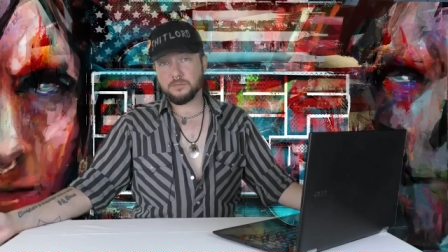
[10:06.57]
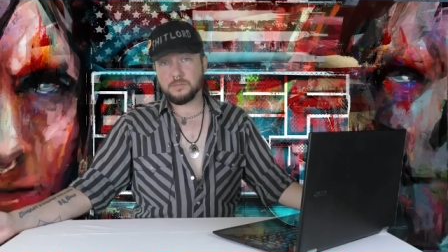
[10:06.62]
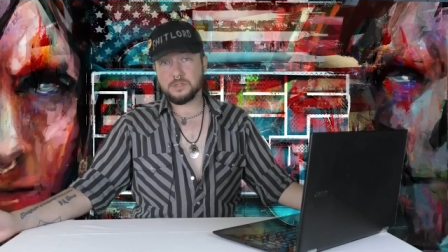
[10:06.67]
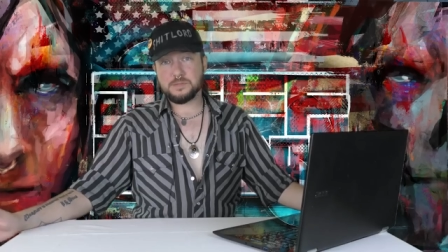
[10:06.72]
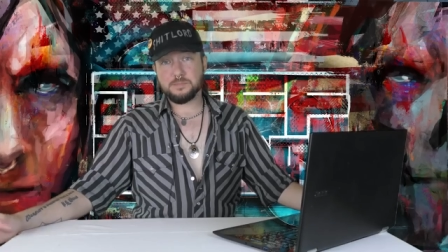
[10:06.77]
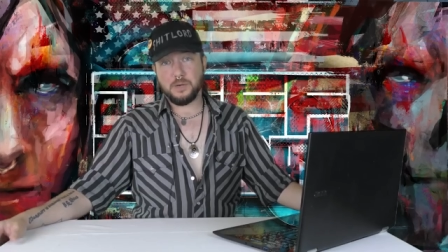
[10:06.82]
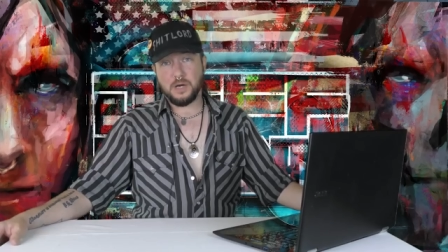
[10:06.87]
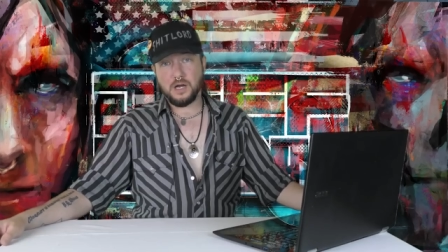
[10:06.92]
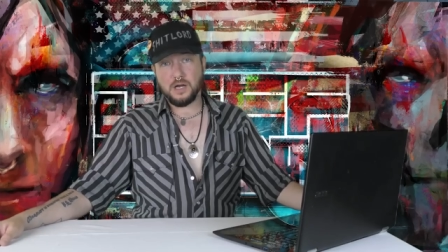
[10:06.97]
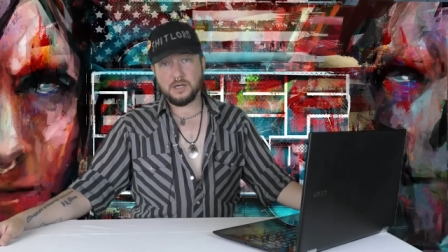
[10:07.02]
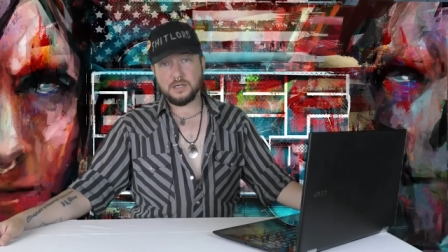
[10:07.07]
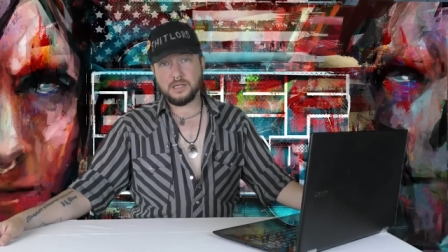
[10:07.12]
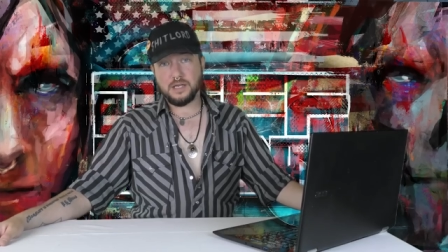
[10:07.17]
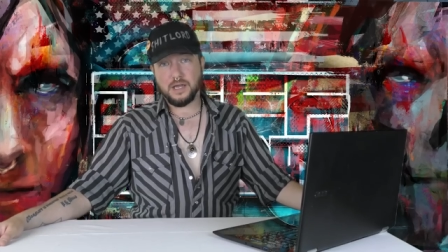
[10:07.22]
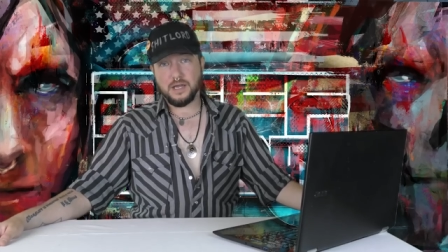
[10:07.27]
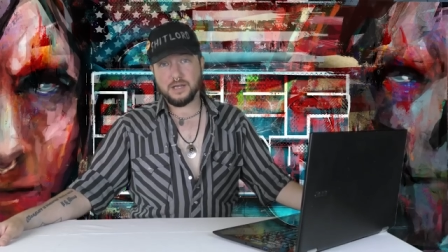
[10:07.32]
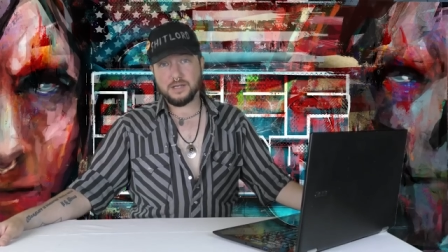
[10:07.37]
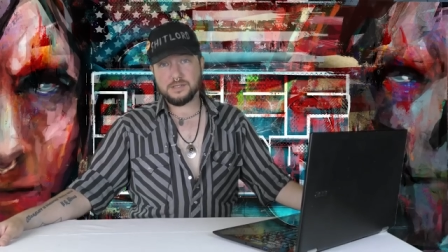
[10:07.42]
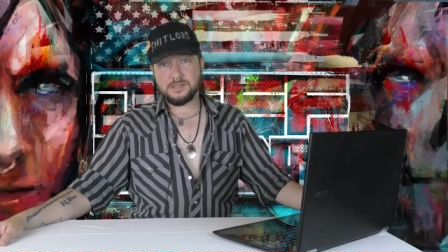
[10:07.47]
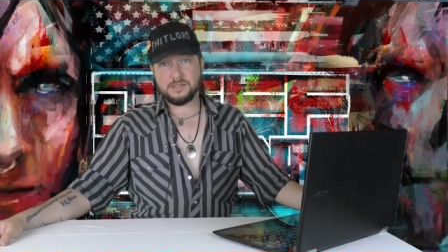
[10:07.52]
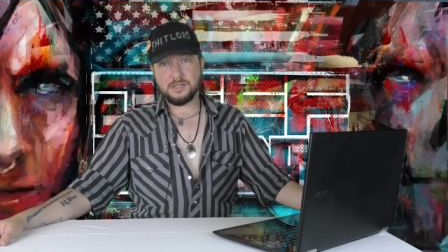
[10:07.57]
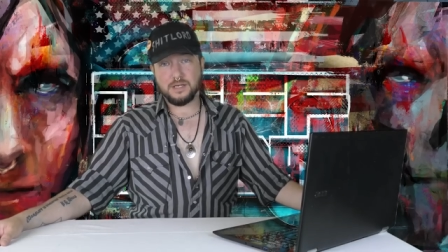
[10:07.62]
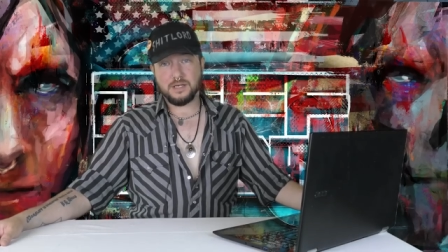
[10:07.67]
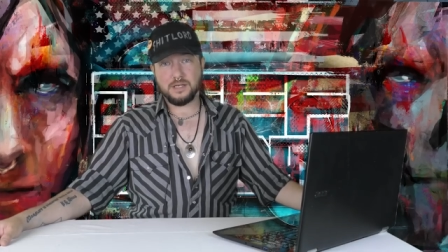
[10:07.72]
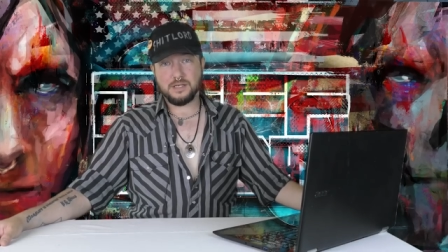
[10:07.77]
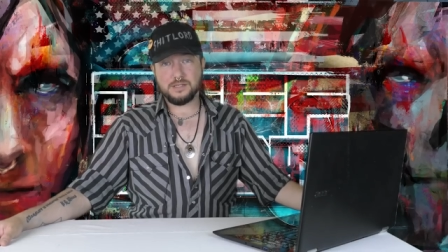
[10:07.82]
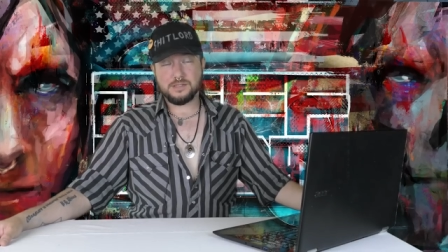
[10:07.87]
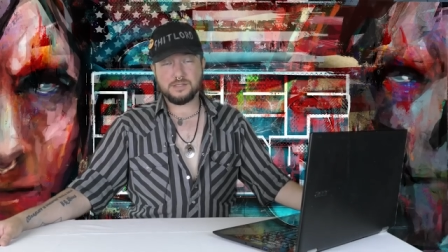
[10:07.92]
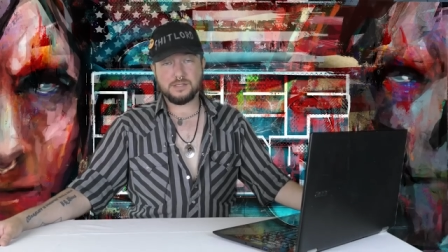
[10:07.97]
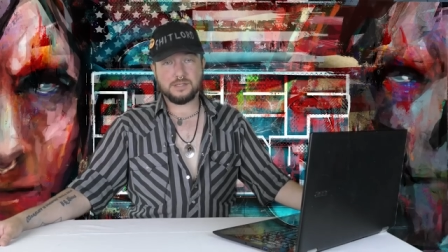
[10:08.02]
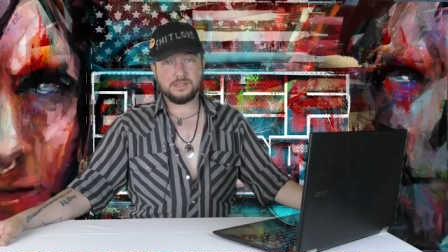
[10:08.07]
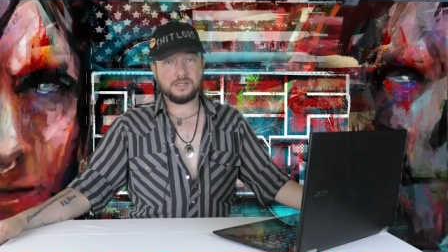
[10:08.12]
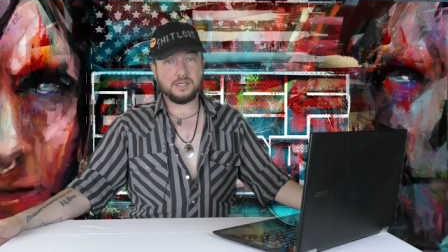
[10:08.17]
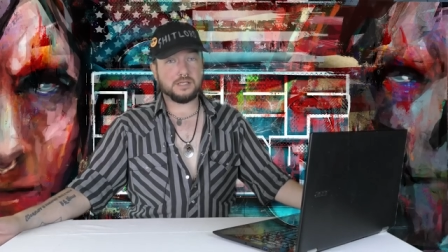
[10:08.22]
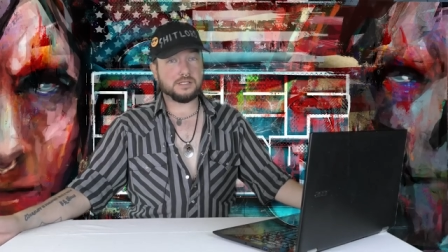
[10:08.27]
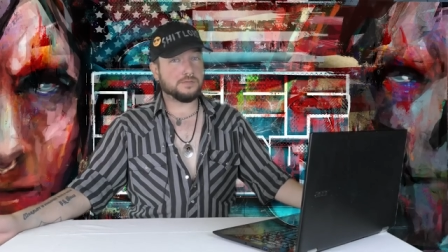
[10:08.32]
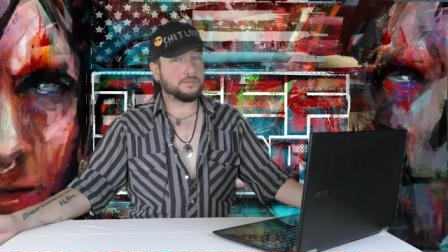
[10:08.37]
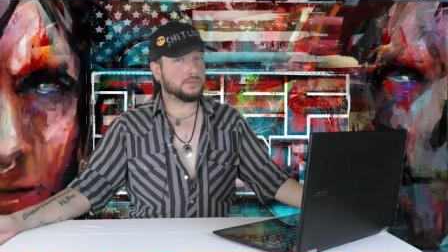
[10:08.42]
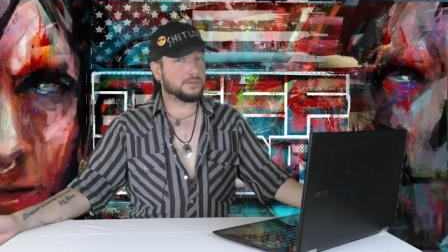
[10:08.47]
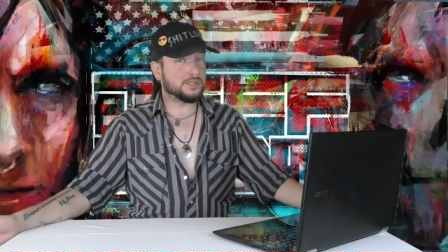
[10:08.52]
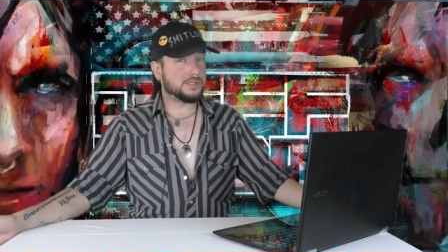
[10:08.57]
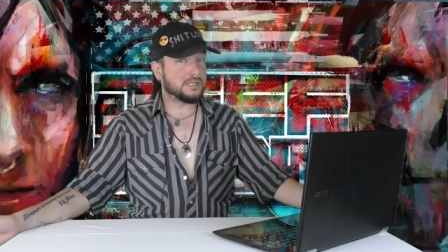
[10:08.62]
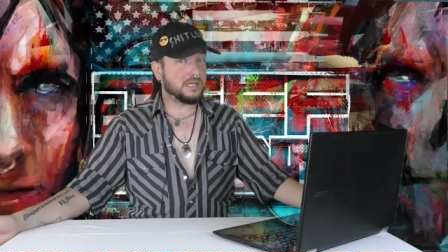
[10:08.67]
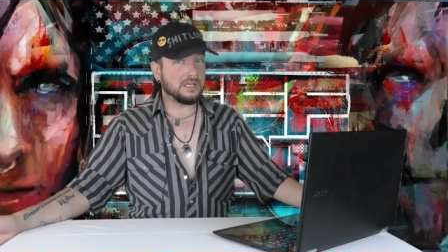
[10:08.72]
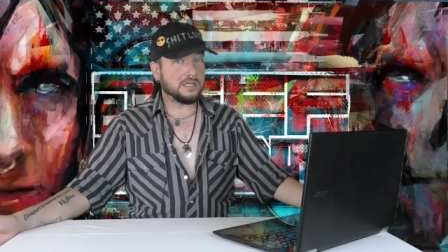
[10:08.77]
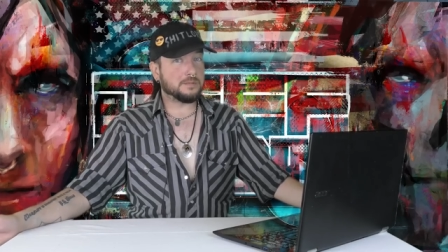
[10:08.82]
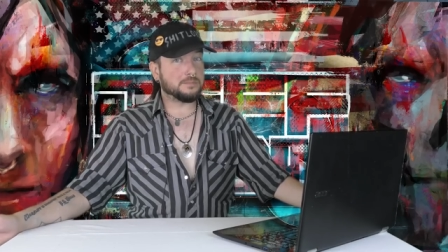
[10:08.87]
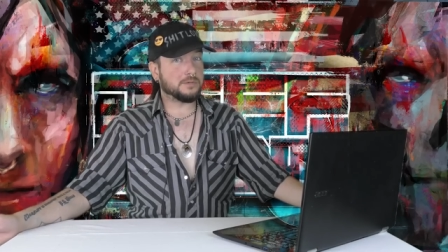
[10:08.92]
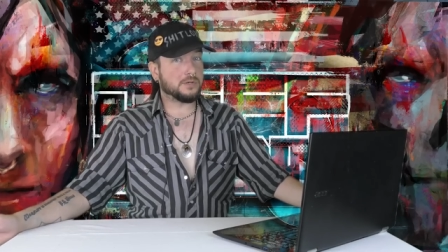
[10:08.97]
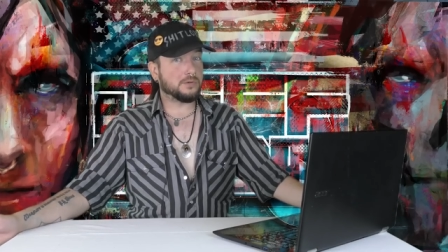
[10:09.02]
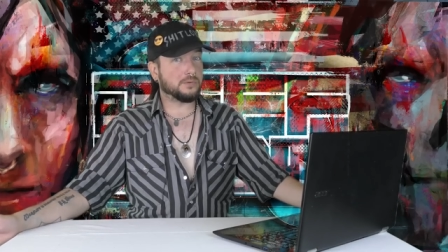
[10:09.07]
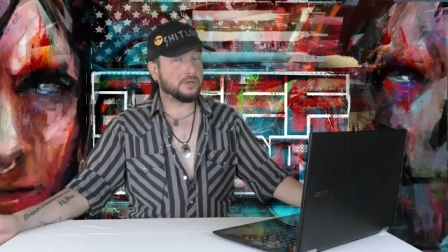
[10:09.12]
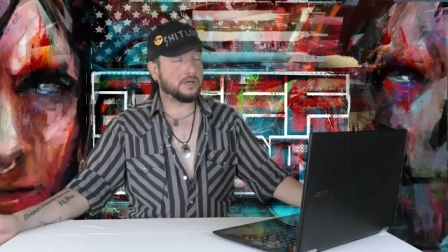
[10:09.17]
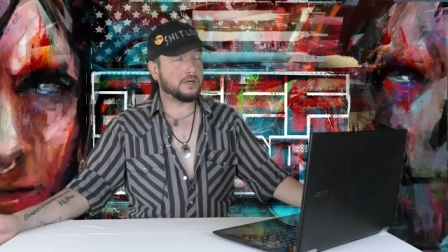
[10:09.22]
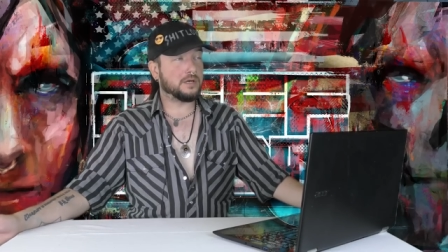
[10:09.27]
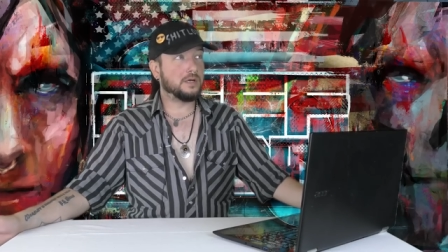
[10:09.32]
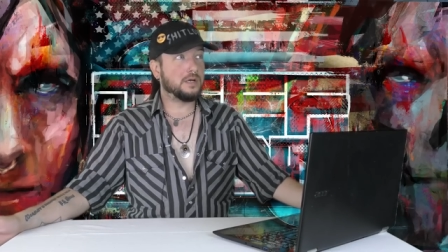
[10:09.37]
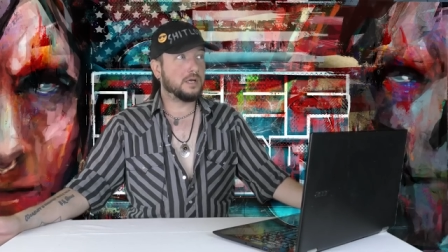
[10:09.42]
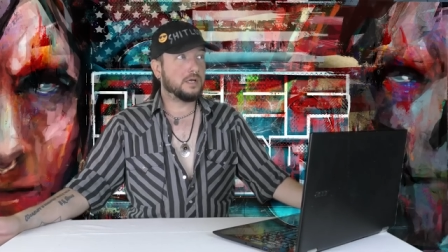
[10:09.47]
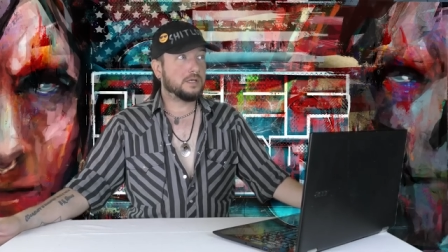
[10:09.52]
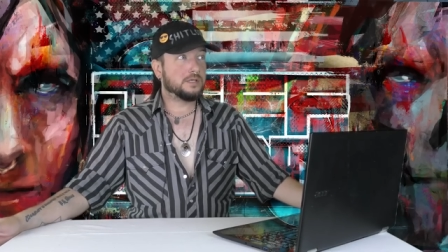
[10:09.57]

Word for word: from his podcast and his successful stand-up career